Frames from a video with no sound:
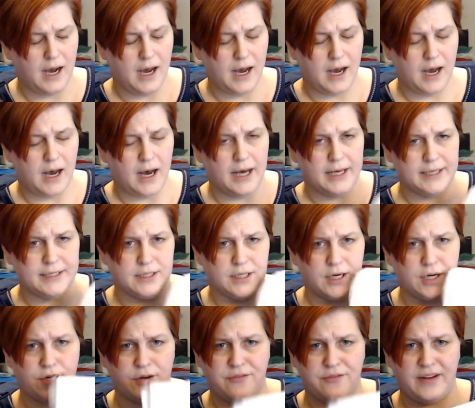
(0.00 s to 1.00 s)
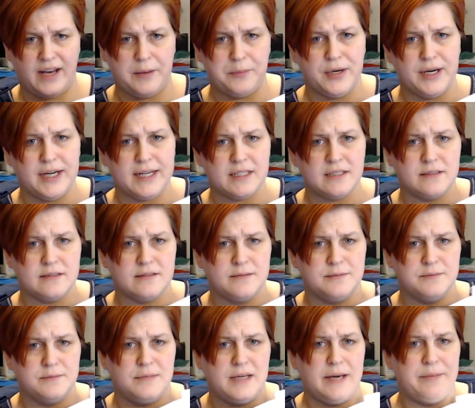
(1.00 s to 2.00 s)
a darker fabric.
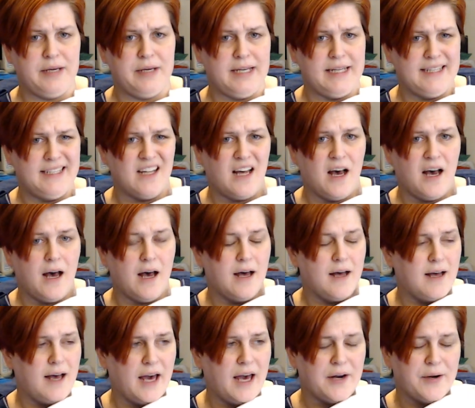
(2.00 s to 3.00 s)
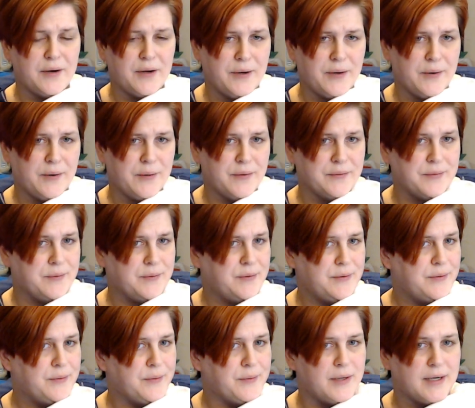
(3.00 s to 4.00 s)
Maybe not, I don't know
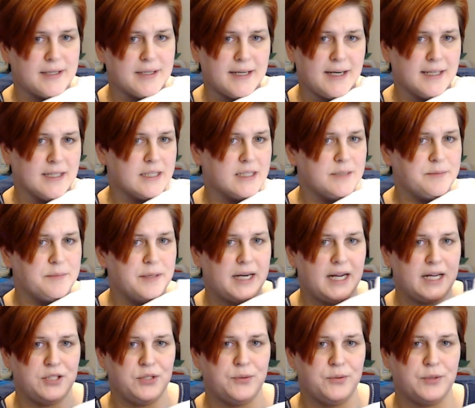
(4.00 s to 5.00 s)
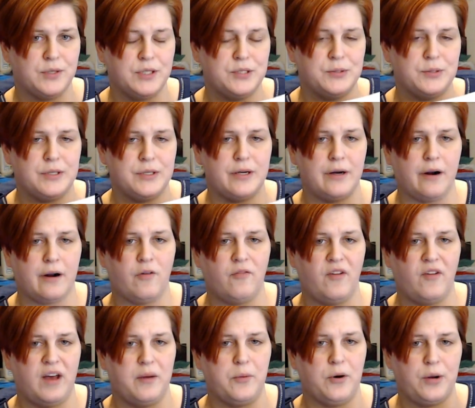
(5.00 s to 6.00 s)
what color, but I do want to do a darker
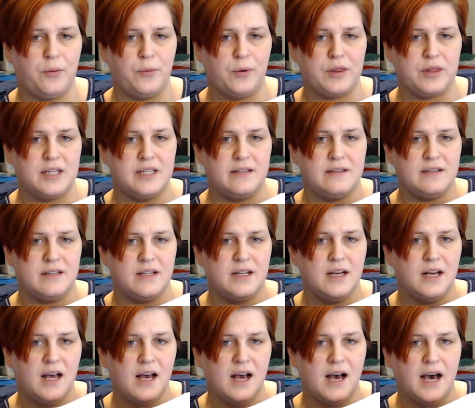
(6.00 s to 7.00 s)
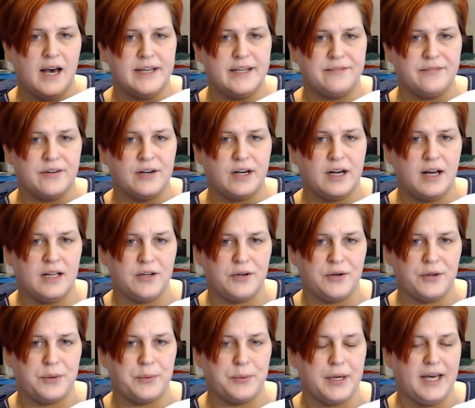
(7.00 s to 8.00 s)
fabric with a different color
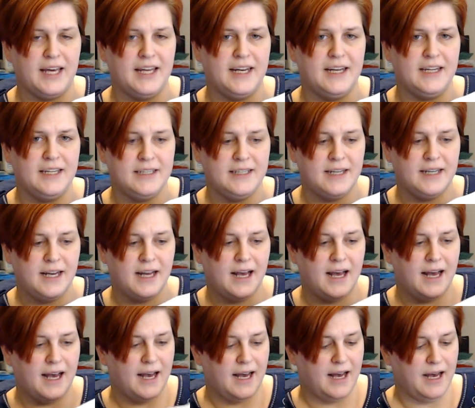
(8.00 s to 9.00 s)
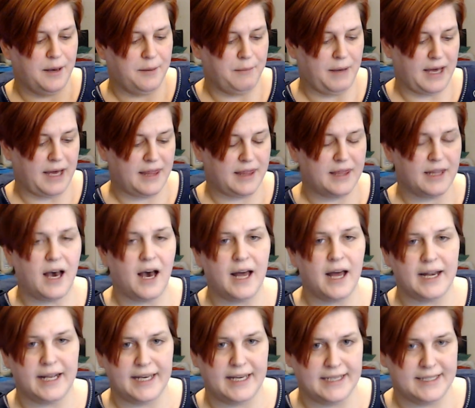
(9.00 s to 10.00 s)
thread. My thought
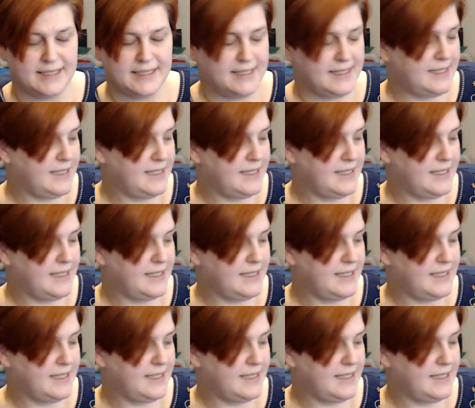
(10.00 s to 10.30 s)
is,